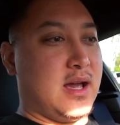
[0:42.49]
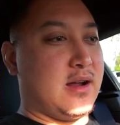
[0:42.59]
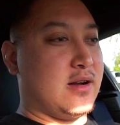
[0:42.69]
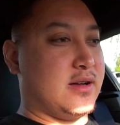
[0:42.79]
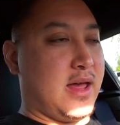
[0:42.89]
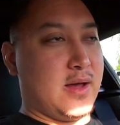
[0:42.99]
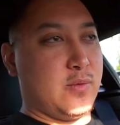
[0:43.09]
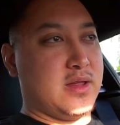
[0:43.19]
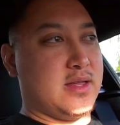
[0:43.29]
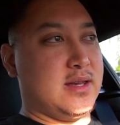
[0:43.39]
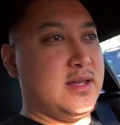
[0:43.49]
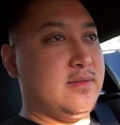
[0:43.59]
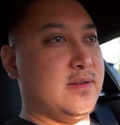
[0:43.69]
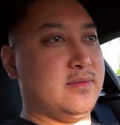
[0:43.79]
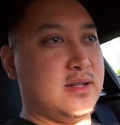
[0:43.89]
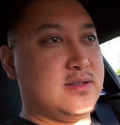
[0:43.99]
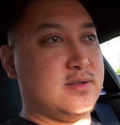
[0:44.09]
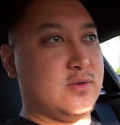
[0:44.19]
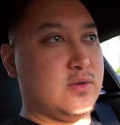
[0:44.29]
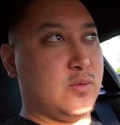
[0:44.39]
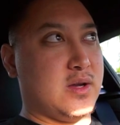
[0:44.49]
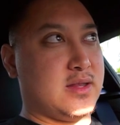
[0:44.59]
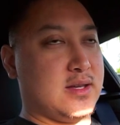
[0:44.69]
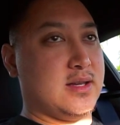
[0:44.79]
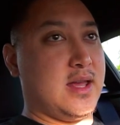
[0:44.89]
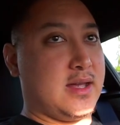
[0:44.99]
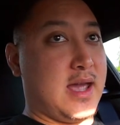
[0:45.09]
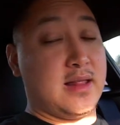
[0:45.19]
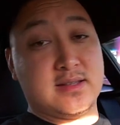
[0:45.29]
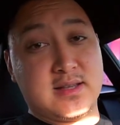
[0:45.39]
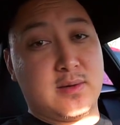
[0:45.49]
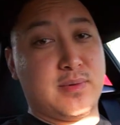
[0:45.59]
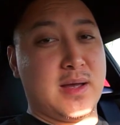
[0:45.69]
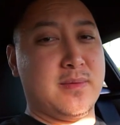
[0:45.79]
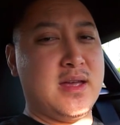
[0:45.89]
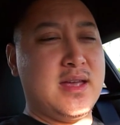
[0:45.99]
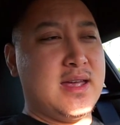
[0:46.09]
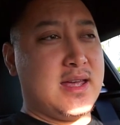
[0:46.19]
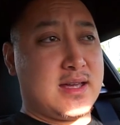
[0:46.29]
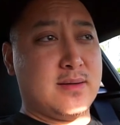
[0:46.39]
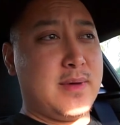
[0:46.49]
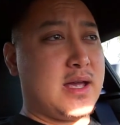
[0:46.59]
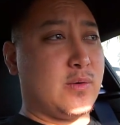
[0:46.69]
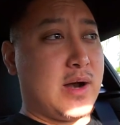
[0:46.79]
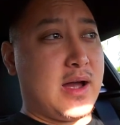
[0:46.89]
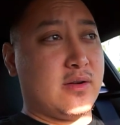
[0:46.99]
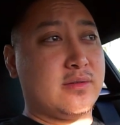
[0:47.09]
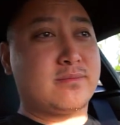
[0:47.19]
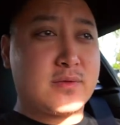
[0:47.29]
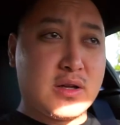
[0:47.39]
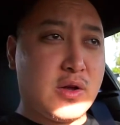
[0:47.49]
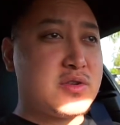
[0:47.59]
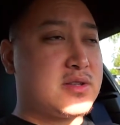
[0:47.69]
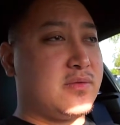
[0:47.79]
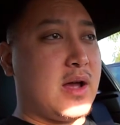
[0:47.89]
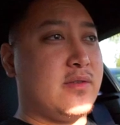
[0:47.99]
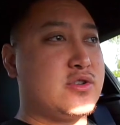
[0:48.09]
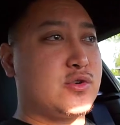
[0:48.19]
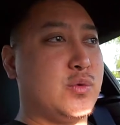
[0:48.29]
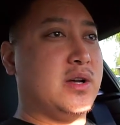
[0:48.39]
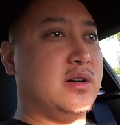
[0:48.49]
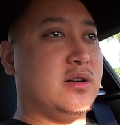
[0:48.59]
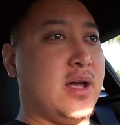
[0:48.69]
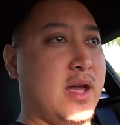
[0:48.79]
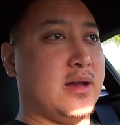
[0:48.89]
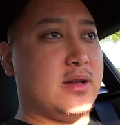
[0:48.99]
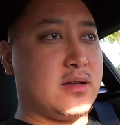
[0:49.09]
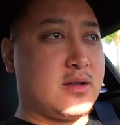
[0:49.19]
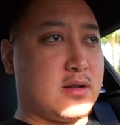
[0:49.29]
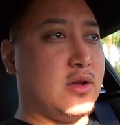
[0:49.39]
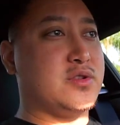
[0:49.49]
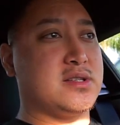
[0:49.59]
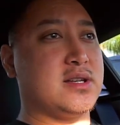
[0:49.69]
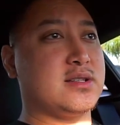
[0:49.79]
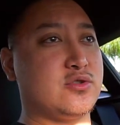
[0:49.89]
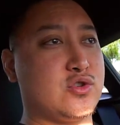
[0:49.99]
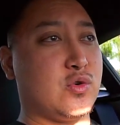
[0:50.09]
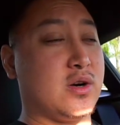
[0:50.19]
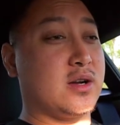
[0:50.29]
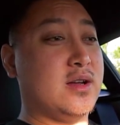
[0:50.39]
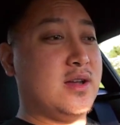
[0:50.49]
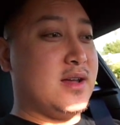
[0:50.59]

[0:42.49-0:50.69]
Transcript: I heard that with an E50 tune with a catless downpipe, it could make around close to 500 wheel and close to 600 torque,